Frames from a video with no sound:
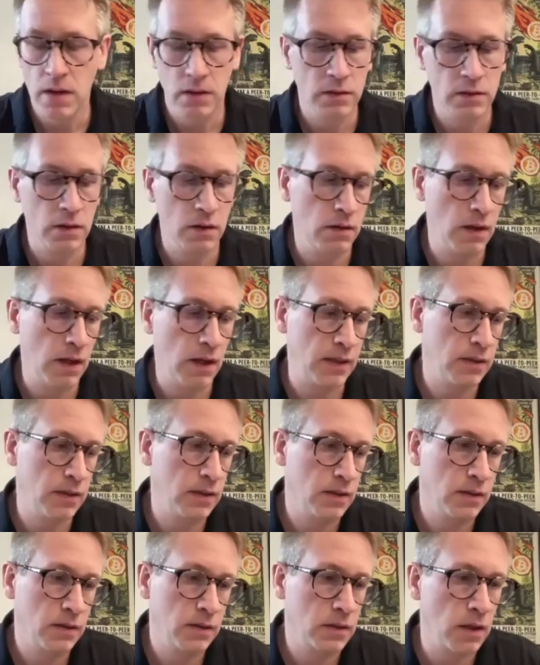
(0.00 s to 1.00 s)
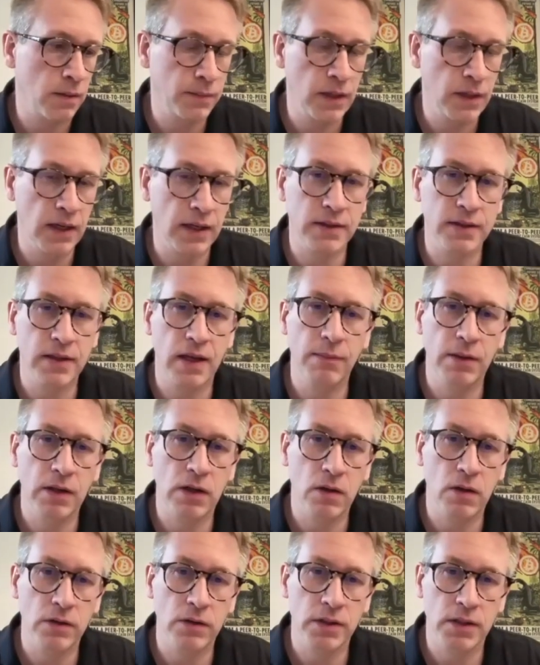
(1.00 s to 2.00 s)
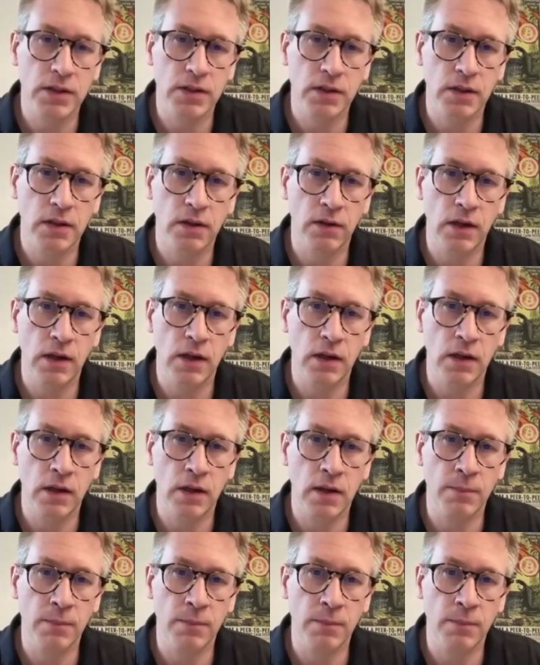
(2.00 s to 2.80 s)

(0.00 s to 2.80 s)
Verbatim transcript: so that's something like stable is an uh,